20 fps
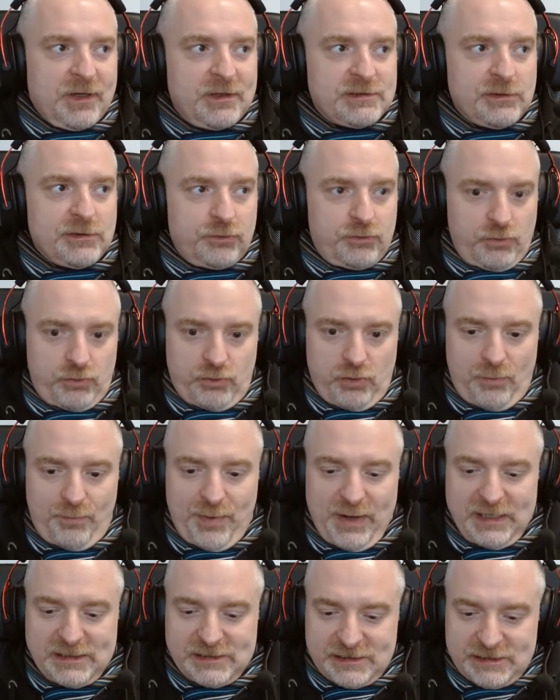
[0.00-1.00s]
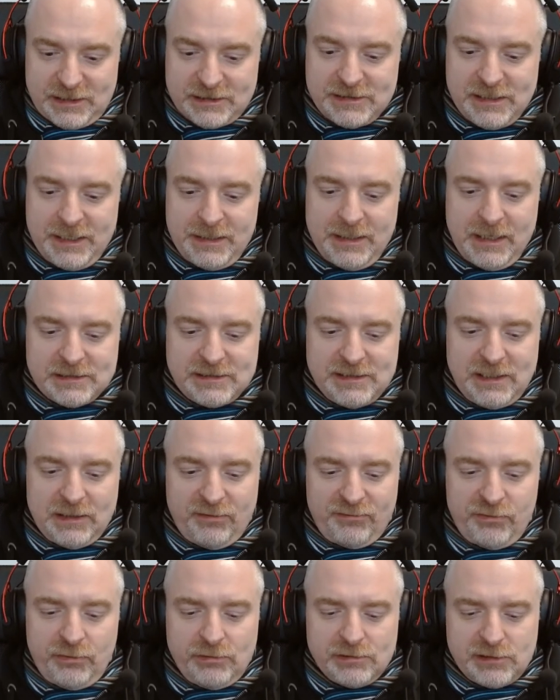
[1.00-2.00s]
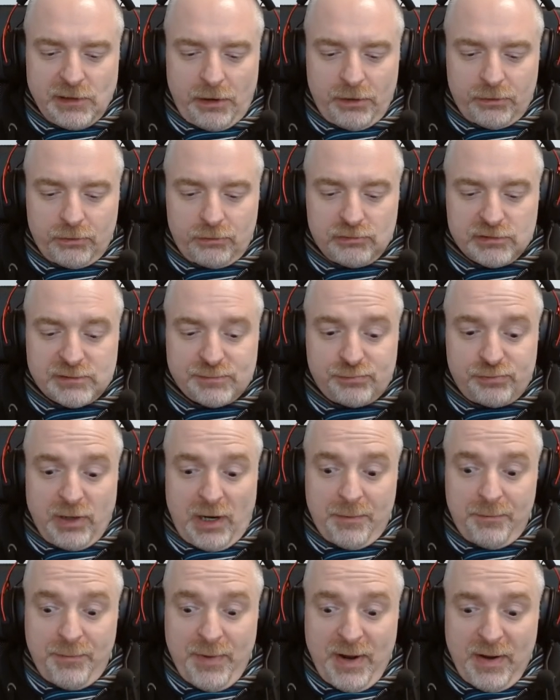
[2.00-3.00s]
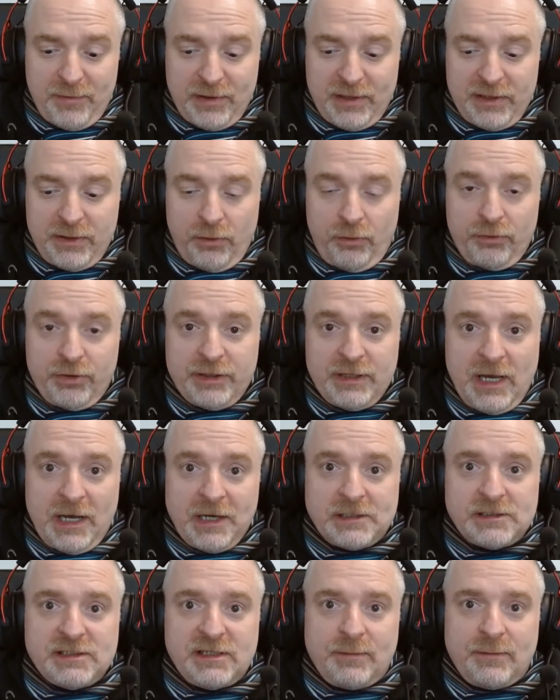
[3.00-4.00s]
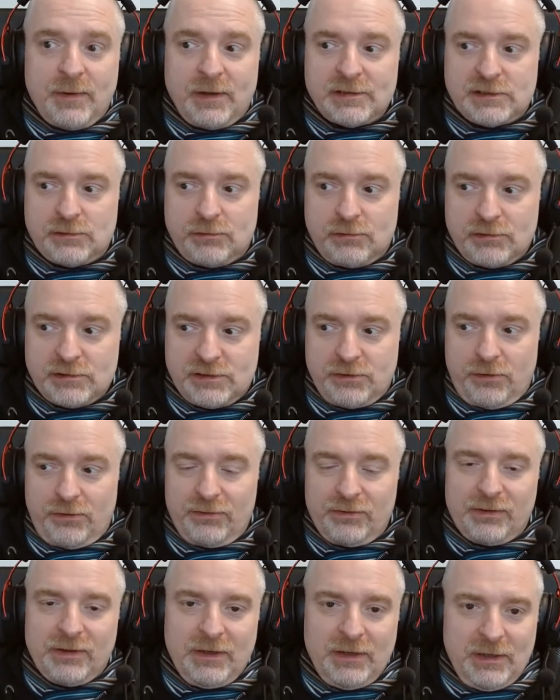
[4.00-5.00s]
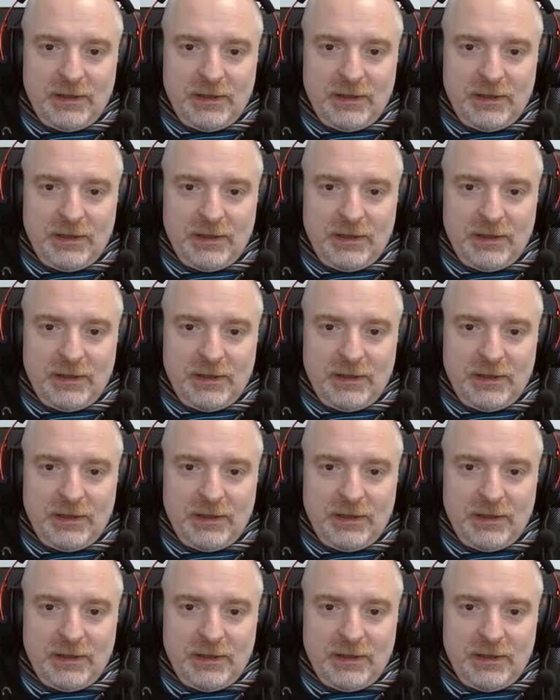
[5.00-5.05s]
So Google bases its indexing of news articles primarily on the HTML source code.